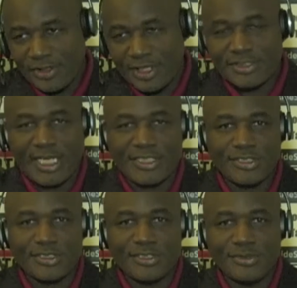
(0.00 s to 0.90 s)
the
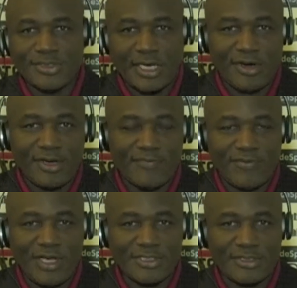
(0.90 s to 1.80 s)
Texans lose Arian
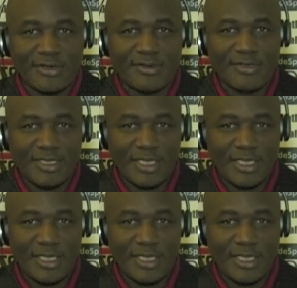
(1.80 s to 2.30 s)
Foster.